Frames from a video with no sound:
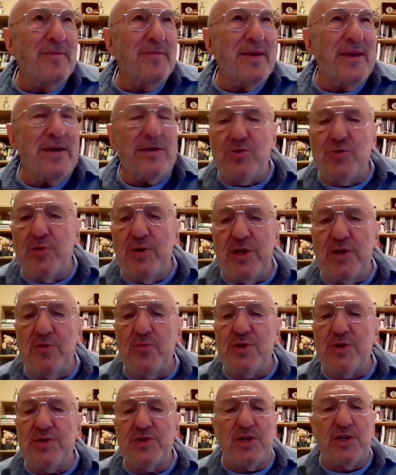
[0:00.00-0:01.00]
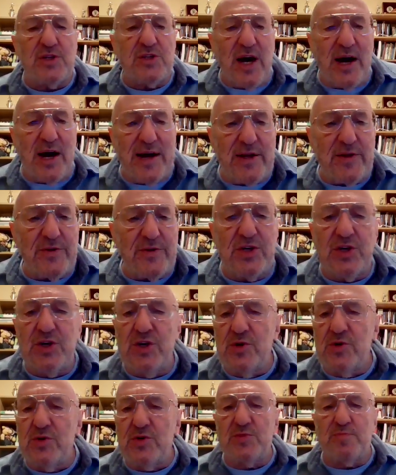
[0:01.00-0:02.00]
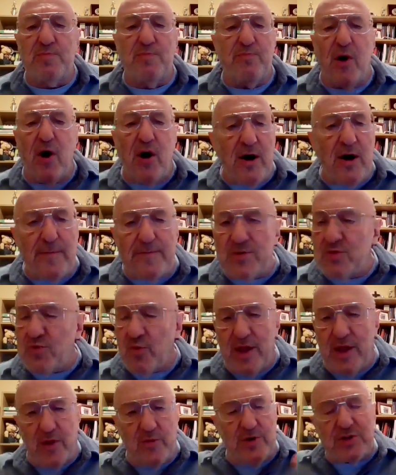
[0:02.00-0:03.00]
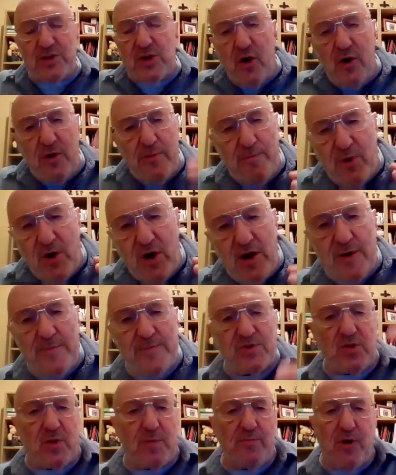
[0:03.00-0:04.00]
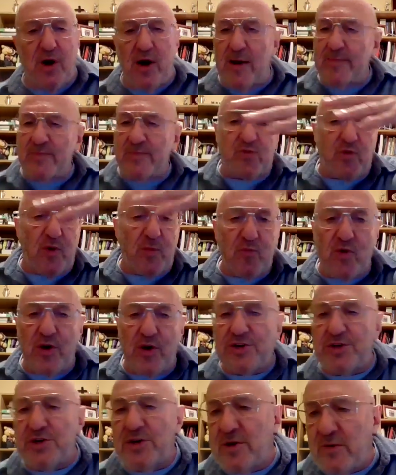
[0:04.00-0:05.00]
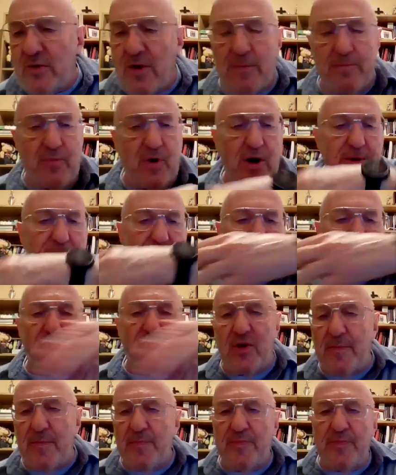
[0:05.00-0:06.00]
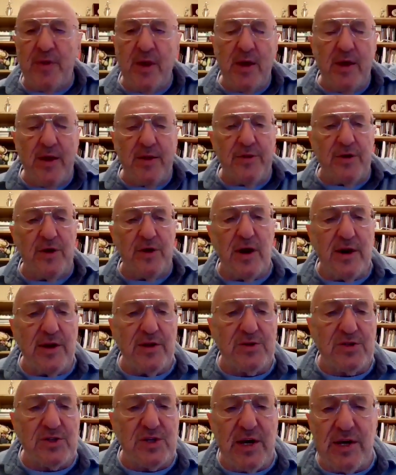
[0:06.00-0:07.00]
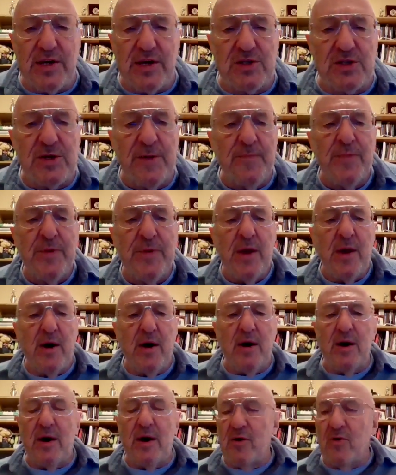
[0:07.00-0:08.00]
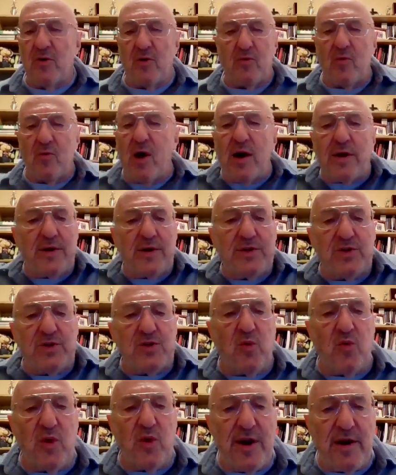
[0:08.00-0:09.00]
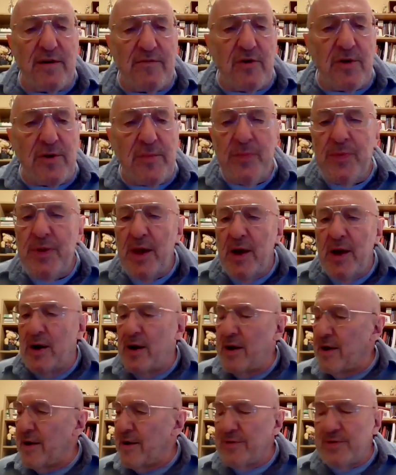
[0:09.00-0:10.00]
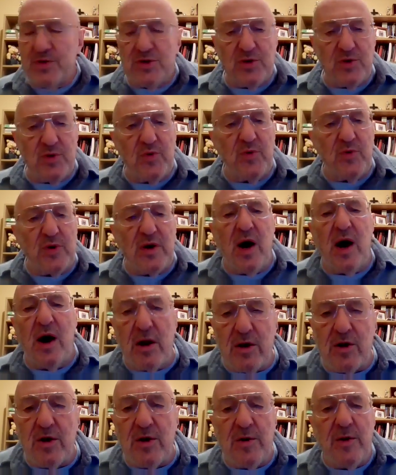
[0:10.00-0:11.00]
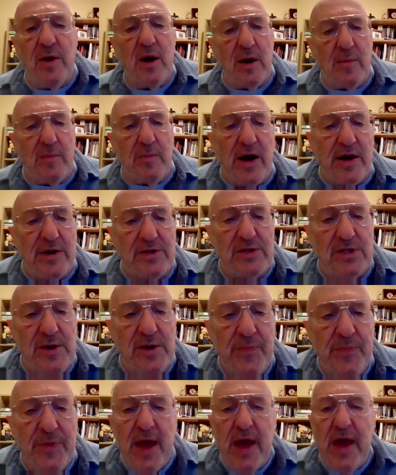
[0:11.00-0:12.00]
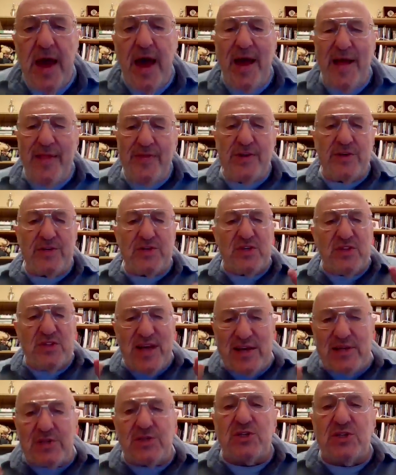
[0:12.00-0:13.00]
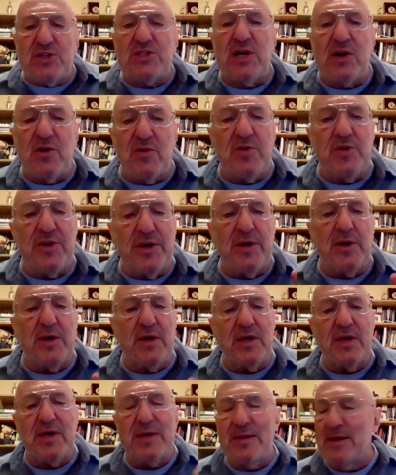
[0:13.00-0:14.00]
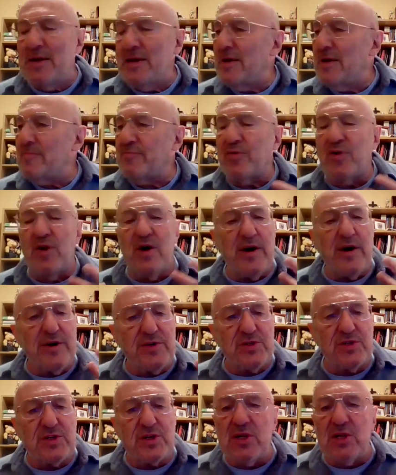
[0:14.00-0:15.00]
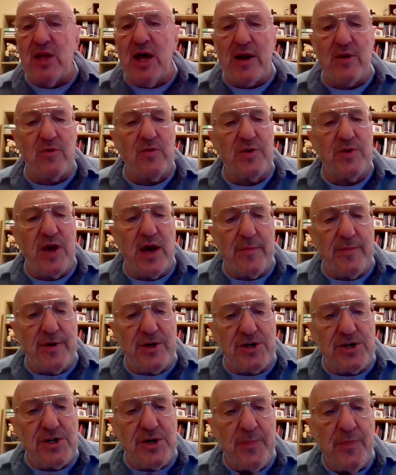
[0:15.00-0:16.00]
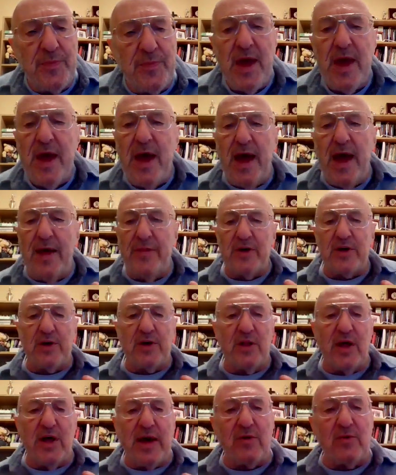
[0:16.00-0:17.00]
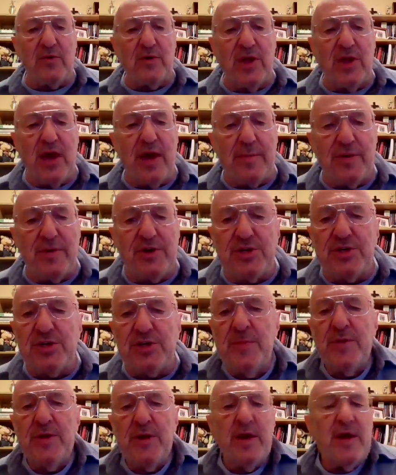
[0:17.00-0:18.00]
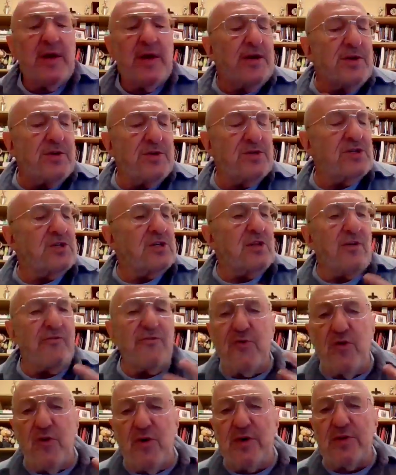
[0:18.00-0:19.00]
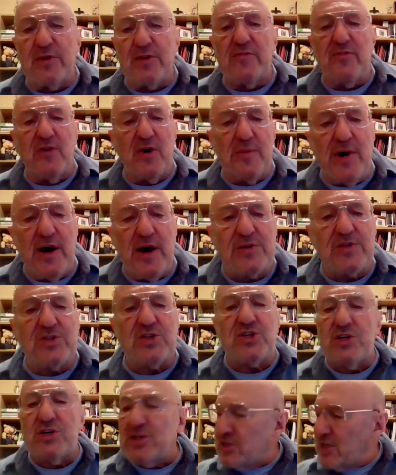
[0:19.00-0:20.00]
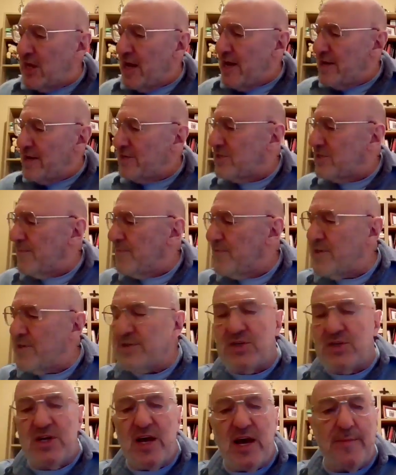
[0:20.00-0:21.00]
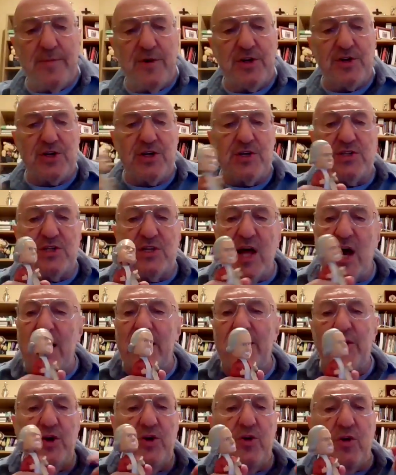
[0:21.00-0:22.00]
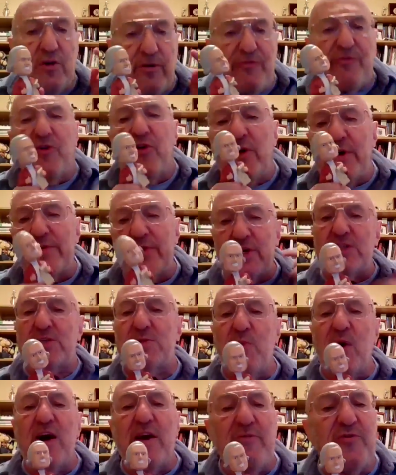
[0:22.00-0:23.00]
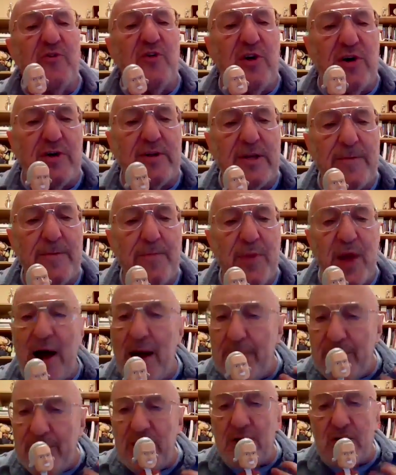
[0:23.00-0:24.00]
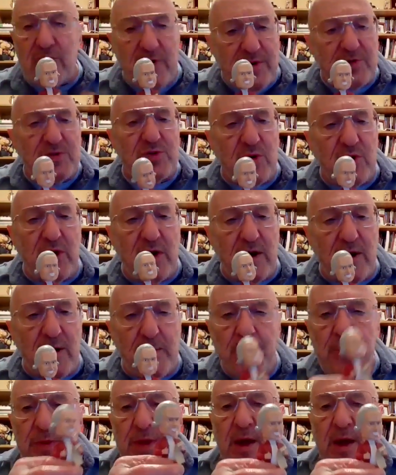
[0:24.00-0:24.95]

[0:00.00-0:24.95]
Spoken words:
Israel was entitled to use bombs, whether it's own bombs or bombs from Russia or bombs from the United States or rockets or whatever to conquer Hamas. And this necessarily implies collateral damage. And the collateral damage is the fault of Hamas, just as this damage is not your fault, it's my fault. I'm the aggressor here.